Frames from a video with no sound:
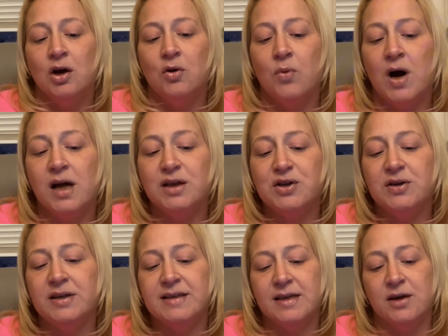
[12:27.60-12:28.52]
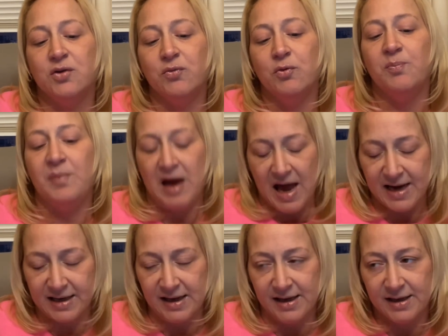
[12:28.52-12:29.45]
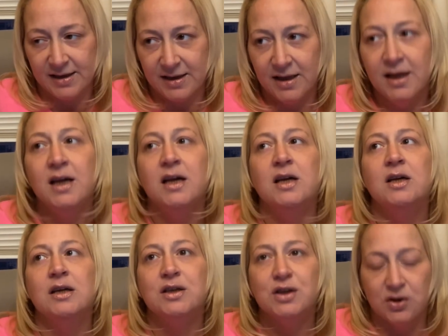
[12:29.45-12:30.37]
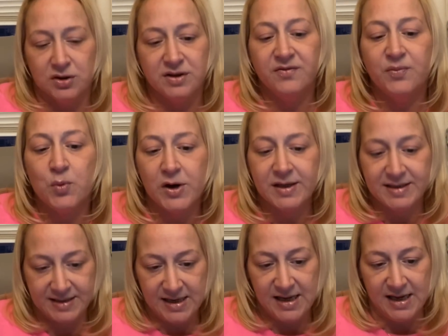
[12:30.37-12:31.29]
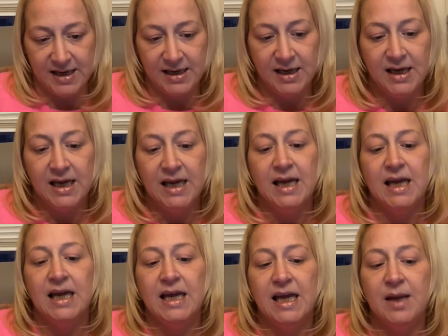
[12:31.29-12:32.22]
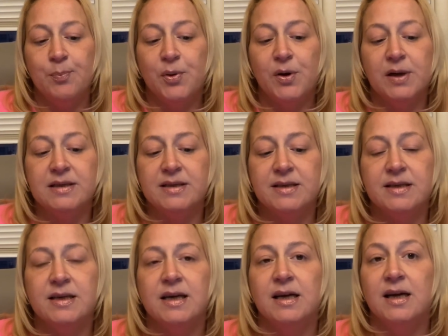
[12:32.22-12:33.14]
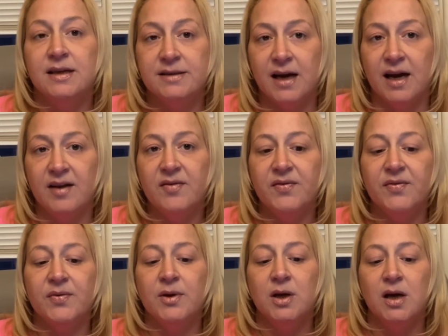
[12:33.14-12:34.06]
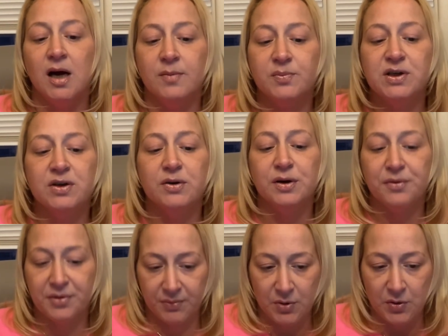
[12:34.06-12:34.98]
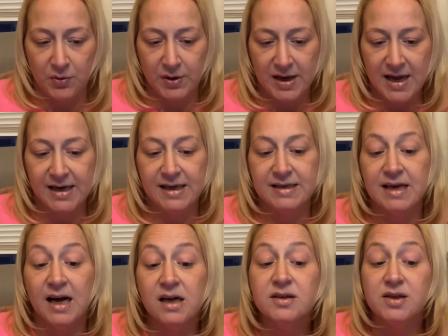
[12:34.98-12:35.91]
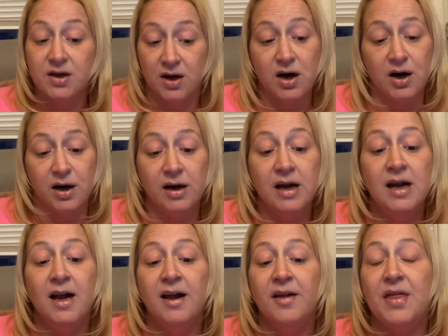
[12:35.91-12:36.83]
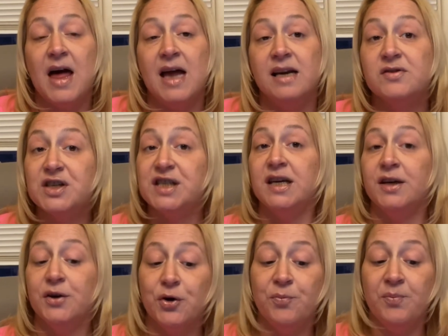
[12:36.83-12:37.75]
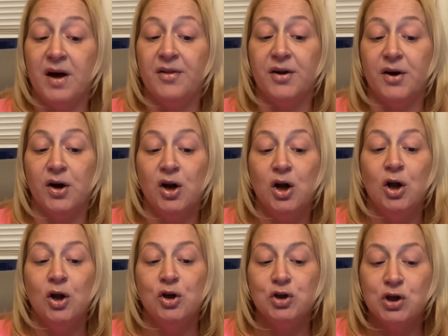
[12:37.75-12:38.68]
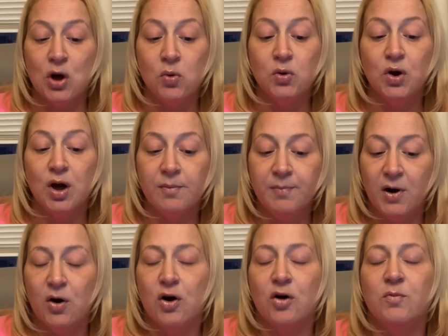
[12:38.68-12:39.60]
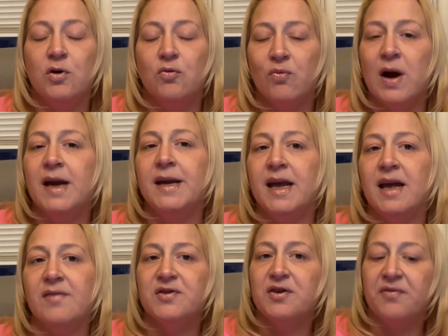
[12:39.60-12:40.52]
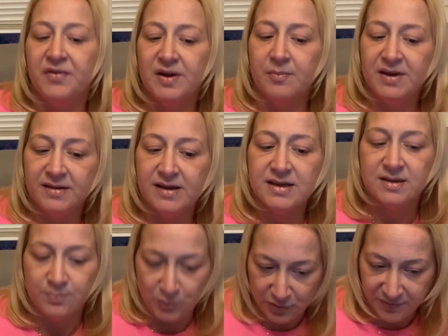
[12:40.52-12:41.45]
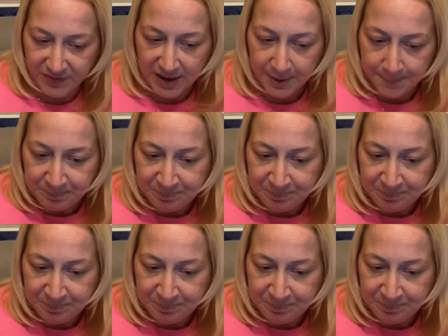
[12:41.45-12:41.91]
While Judith's in her room packing, Joseph walks in. He puts a knife up to her throat and he tells her that if she and her mother don't come home right after filming this movie,